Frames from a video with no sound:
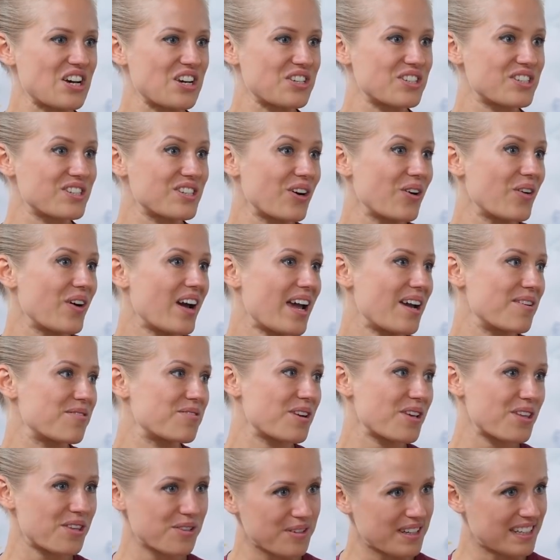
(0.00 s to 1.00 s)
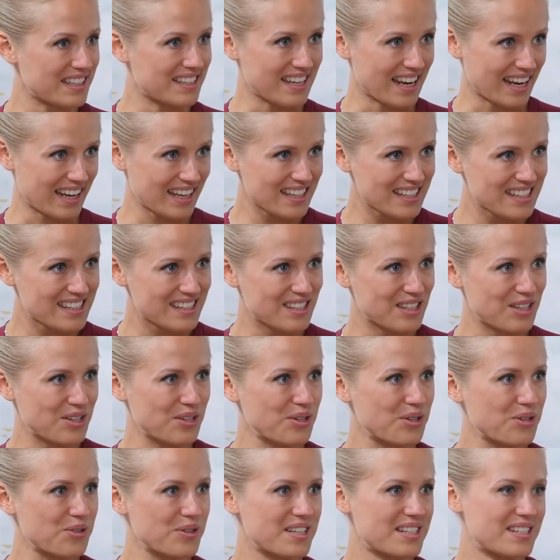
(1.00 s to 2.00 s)
So every 3 days,
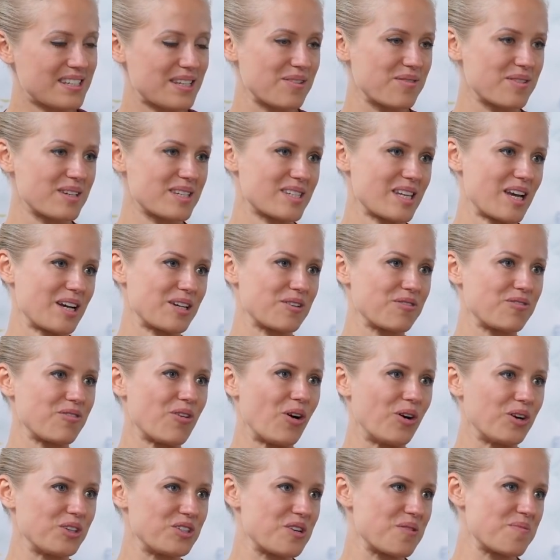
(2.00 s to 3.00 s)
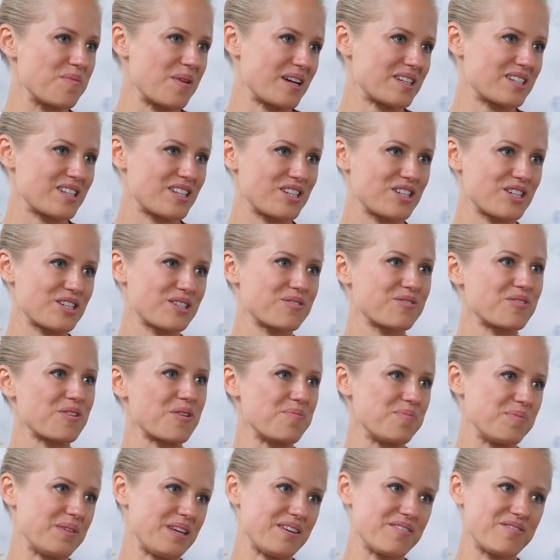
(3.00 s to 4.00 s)
you receive a set of audio messages
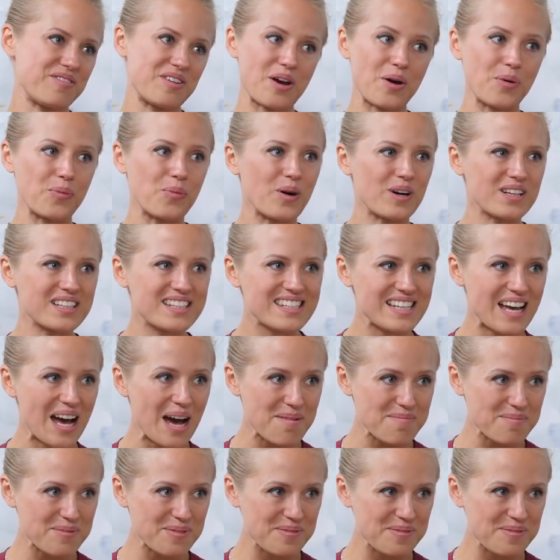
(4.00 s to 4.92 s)
from me via WhatsApp.